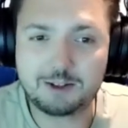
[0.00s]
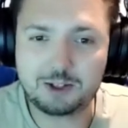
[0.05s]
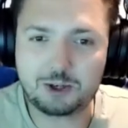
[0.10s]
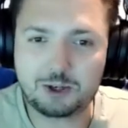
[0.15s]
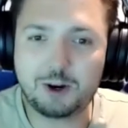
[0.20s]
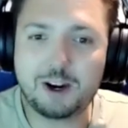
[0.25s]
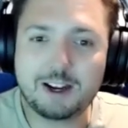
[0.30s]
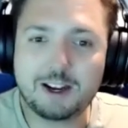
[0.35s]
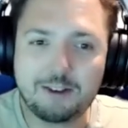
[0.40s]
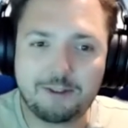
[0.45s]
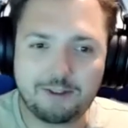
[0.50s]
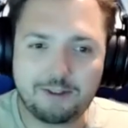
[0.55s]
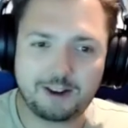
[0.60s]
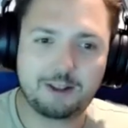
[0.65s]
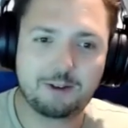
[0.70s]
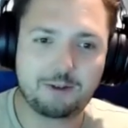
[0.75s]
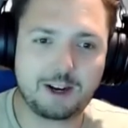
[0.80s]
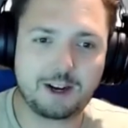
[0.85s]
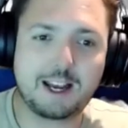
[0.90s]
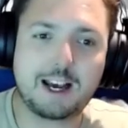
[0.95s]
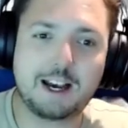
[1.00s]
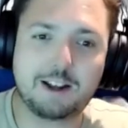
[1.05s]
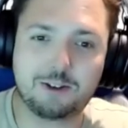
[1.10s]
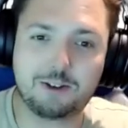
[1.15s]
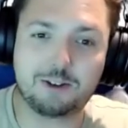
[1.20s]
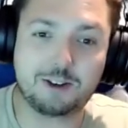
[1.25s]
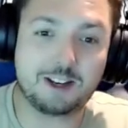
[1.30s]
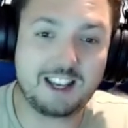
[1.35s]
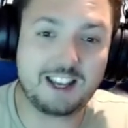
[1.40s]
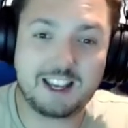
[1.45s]
trying to find the right
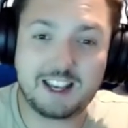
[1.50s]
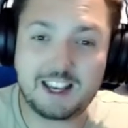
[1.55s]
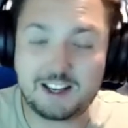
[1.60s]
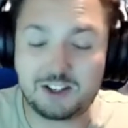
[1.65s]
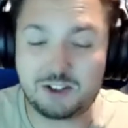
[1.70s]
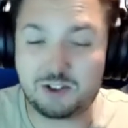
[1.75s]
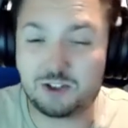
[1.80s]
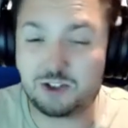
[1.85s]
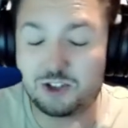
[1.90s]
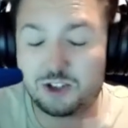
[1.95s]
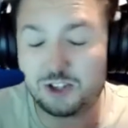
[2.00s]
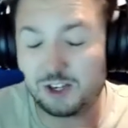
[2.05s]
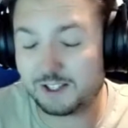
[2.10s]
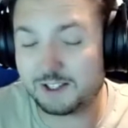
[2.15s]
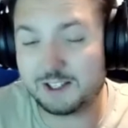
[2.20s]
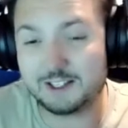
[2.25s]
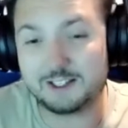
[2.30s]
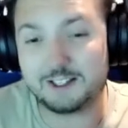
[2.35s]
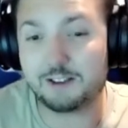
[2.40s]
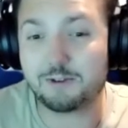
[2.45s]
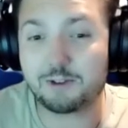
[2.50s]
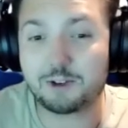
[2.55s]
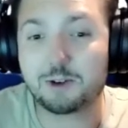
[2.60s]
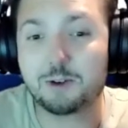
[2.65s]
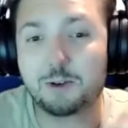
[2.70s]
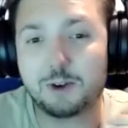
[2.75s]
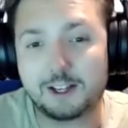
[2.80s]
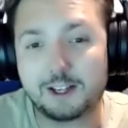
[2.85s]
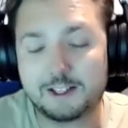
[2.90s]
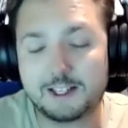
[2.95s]
add-on is just as
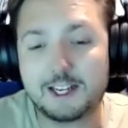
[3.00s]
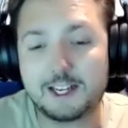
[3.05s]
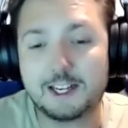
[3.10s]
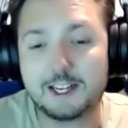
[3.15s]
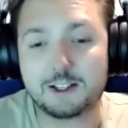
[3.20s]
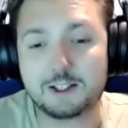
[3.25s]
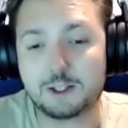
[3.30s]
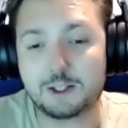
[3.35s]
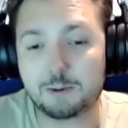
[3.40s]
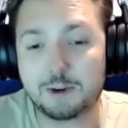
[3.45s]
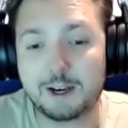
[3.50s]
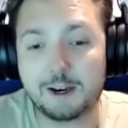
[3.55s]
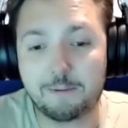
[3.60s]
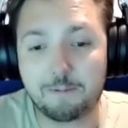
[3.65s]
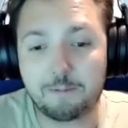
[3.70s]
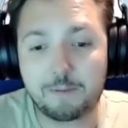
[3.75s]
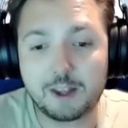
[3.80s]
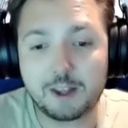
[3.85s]
difficult and tedious as well.